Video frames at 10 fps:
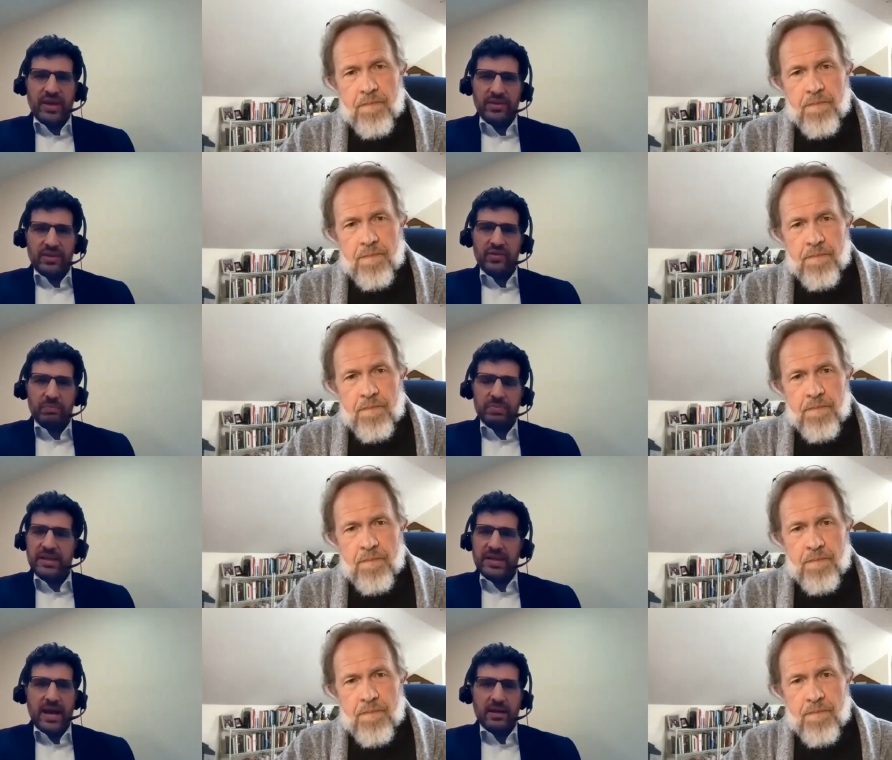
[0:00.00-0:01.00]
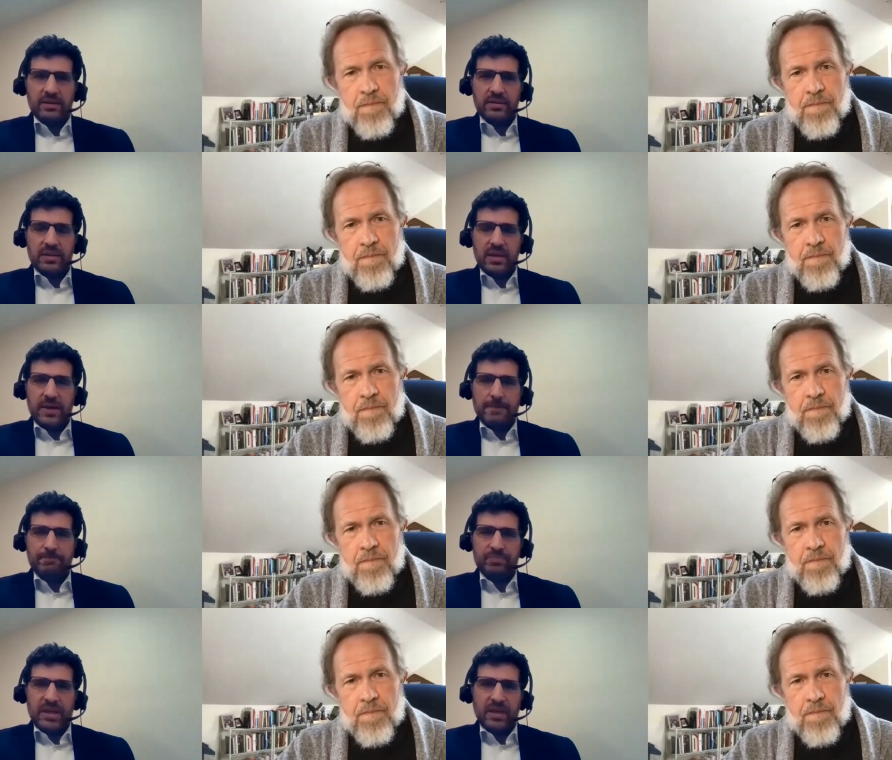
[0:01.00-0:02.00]
Speaker 1: this play out
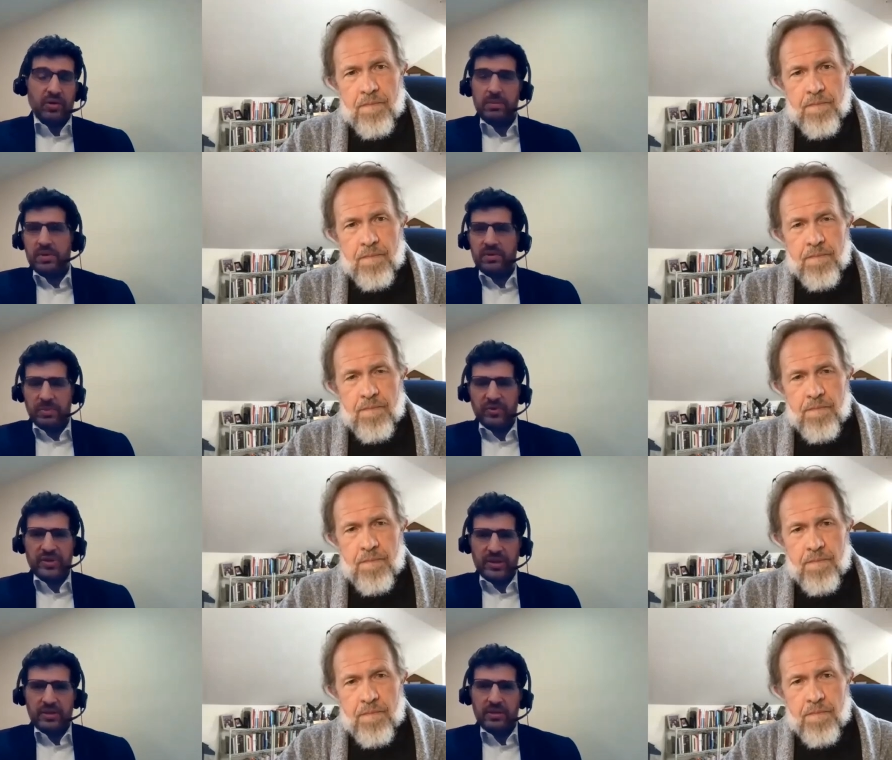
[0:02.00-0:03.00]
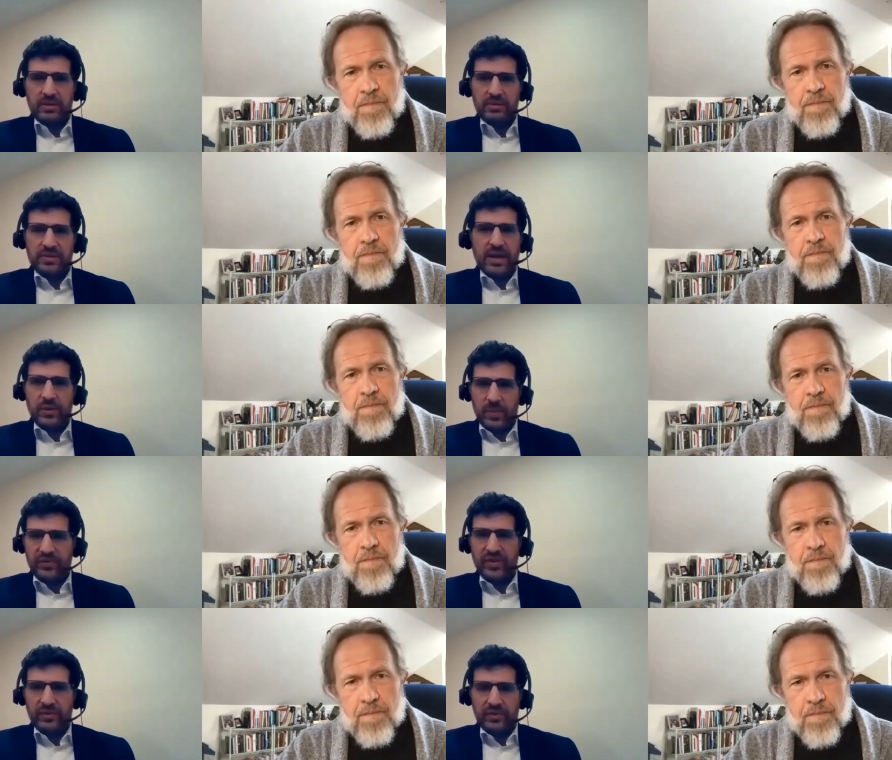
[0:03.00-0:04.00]
in our community, especially in the south and
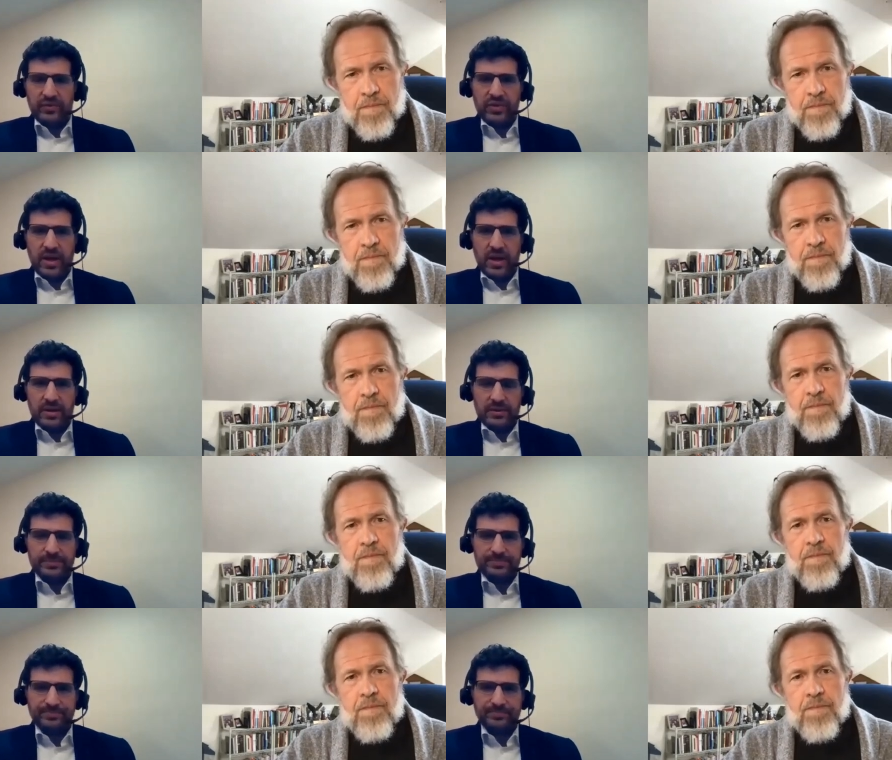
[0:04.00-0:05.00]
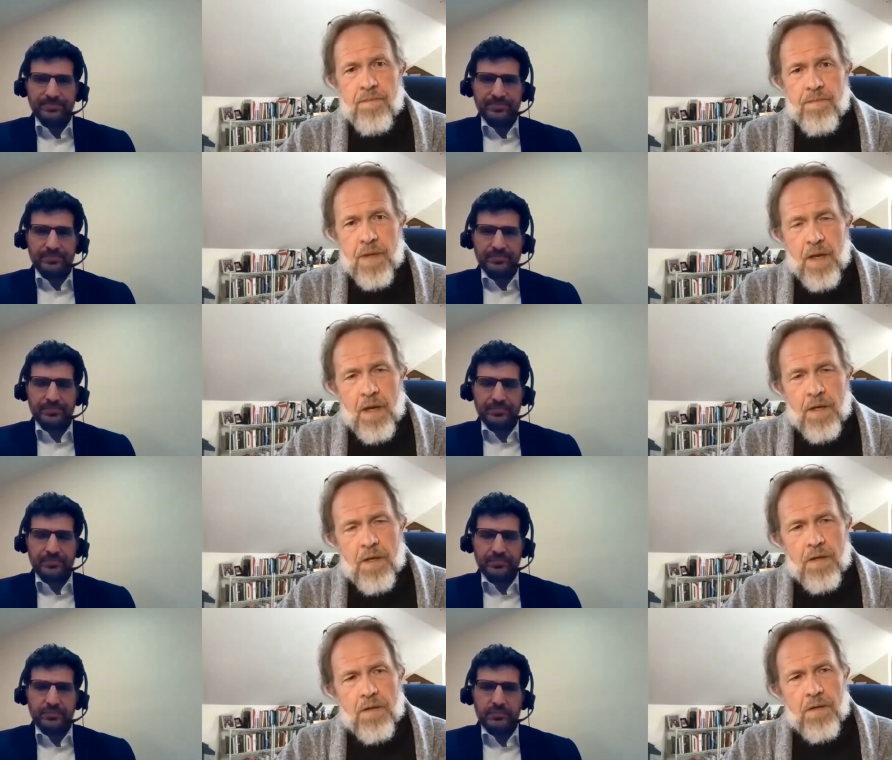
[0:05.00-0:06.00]
west sides of Chicago.
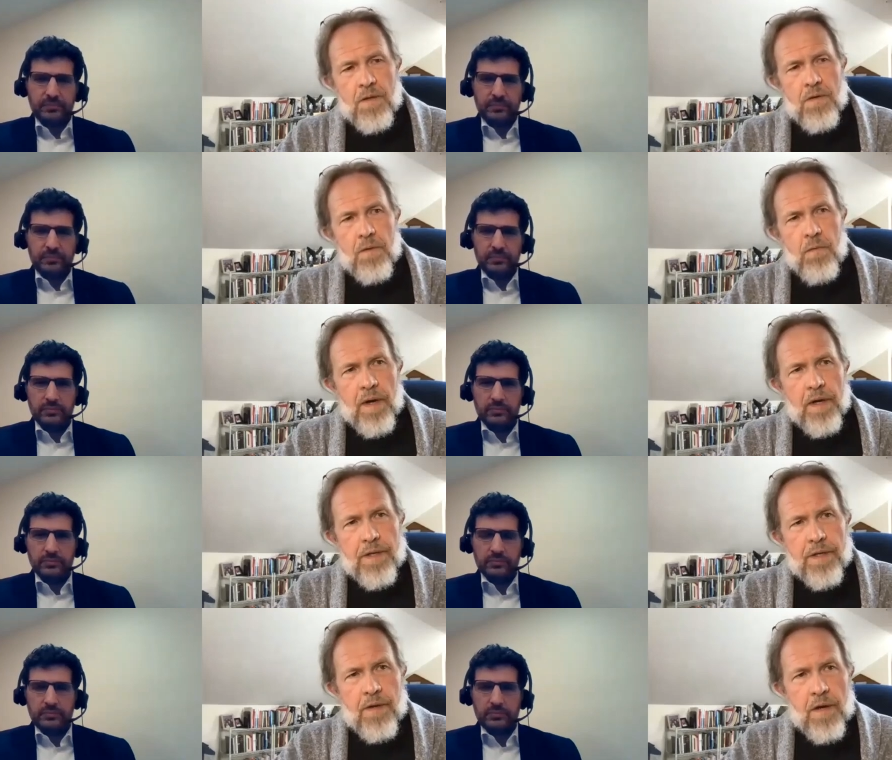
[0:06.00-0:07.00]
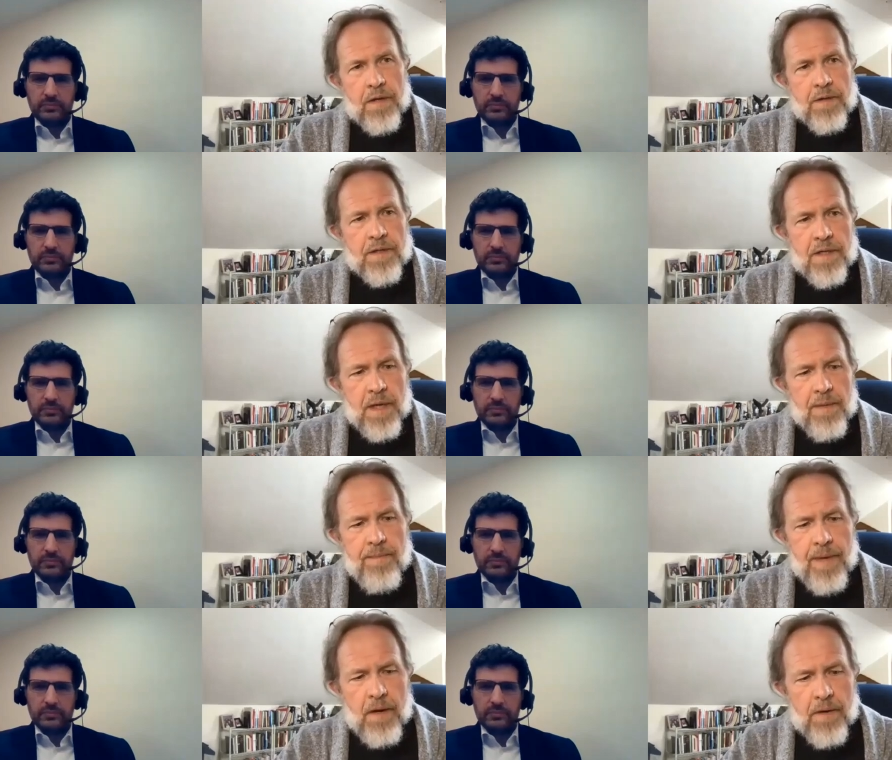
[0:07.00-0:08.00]
Speaker 2: You had wanted to talk some
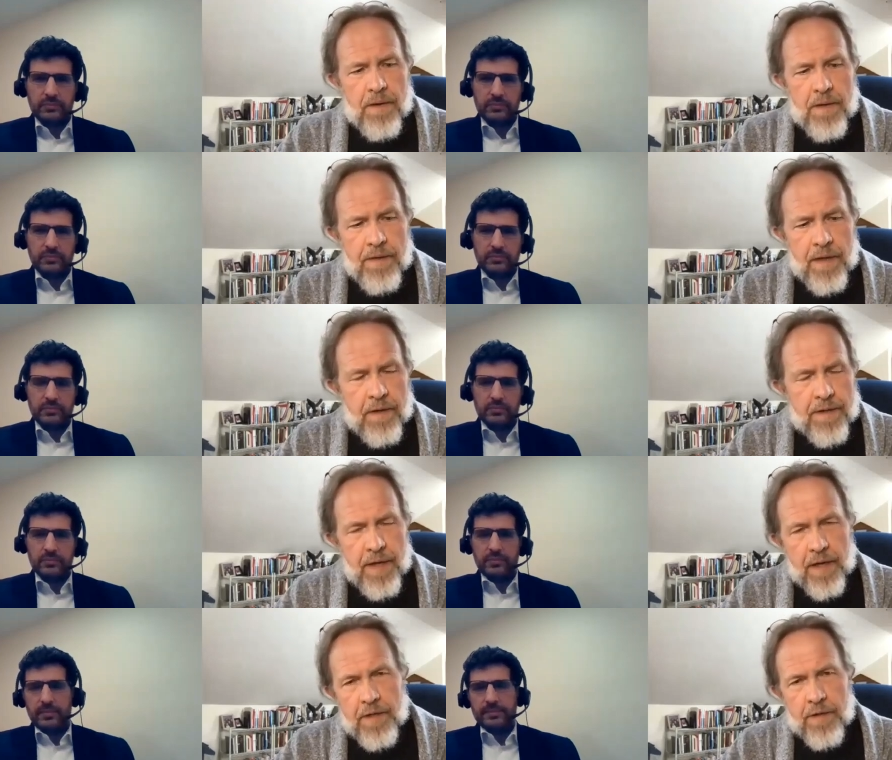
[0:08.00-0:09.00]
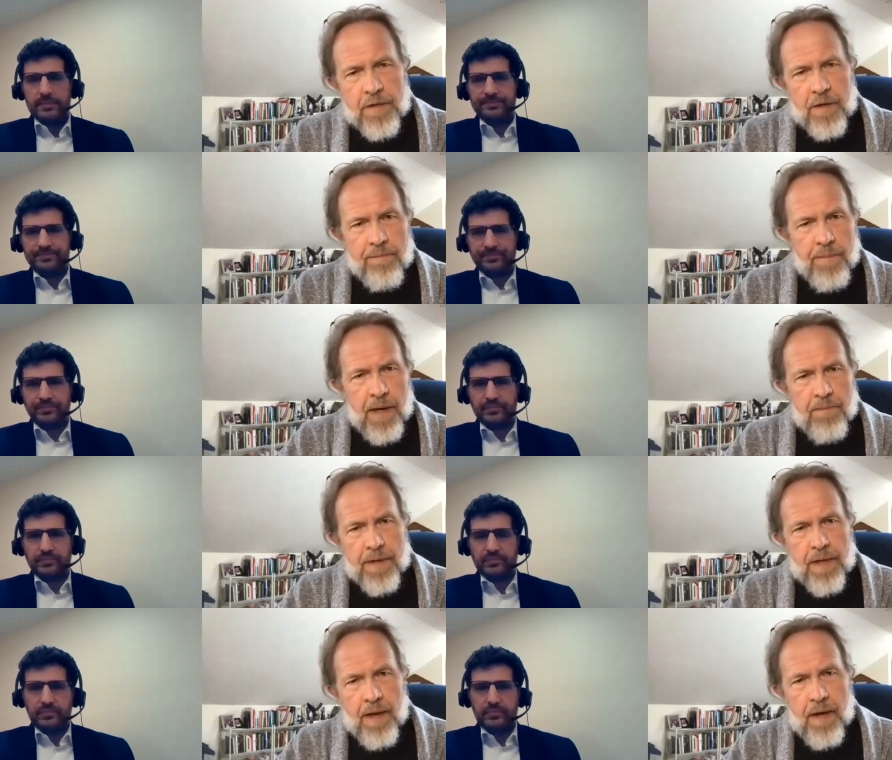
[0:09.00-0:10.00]
about the intersections of
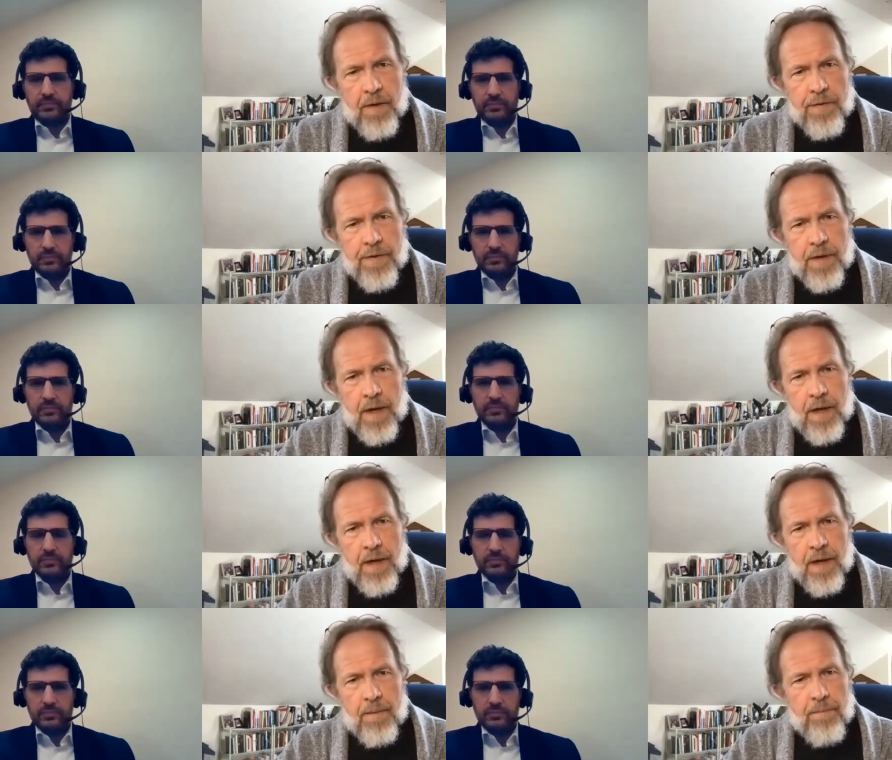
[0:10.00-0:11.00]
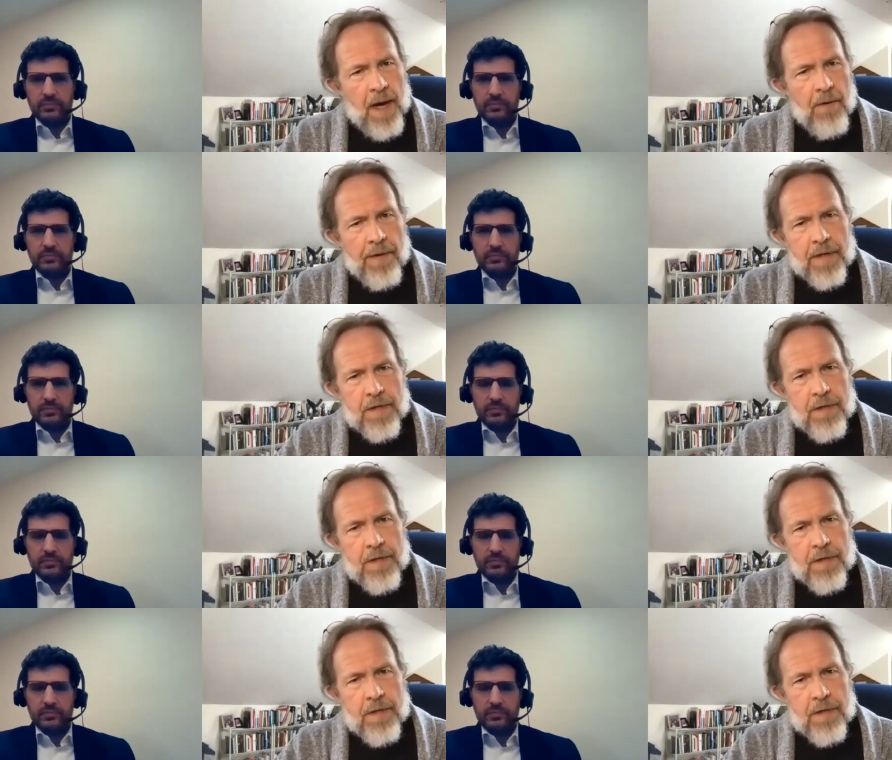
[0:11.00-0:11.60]
public health and bioethics